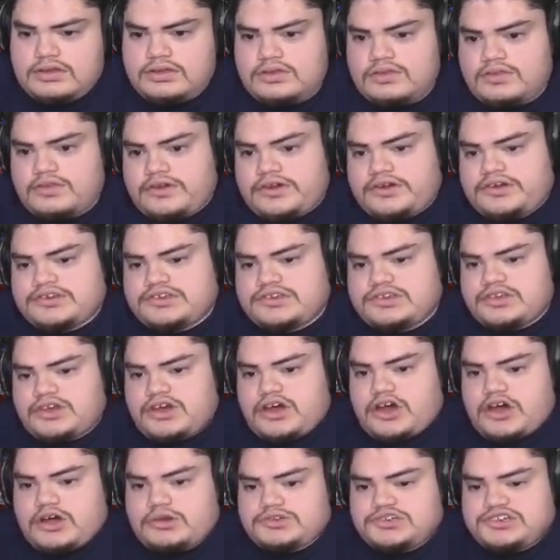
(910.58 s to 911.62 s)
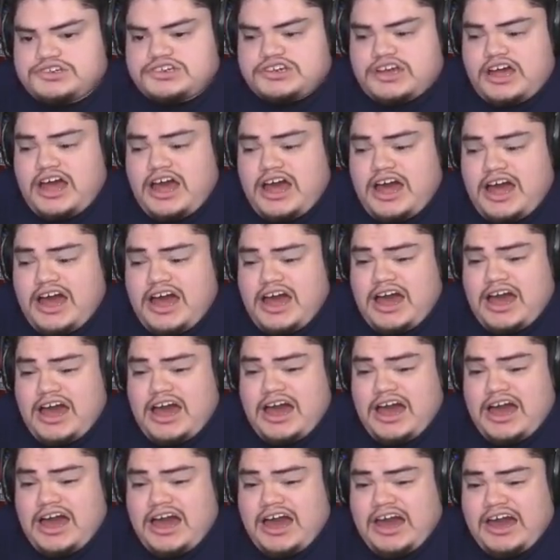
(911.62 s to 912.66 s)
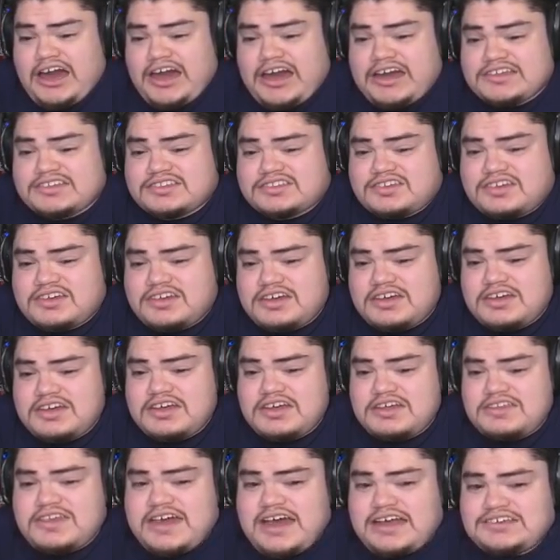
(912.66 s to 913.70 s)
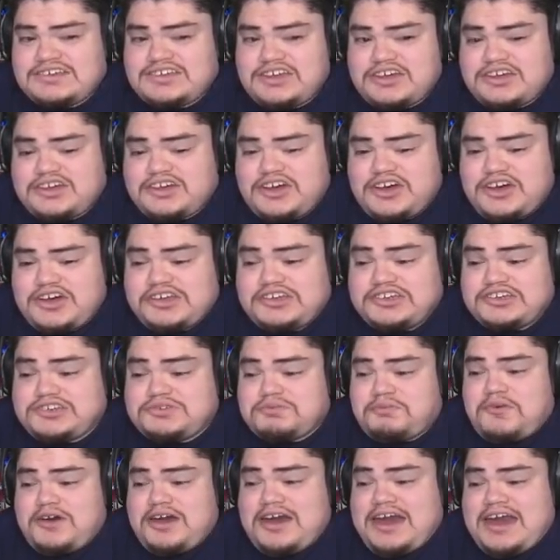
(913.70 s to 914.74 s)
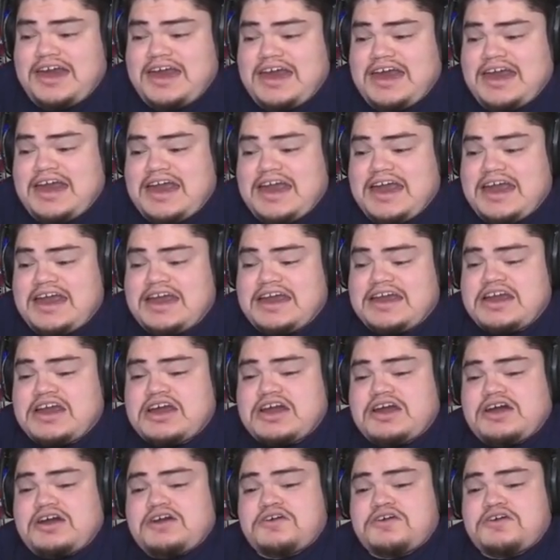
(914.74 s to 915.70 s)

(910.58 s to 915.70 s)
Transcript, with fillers: There's no shot! That's a good swing!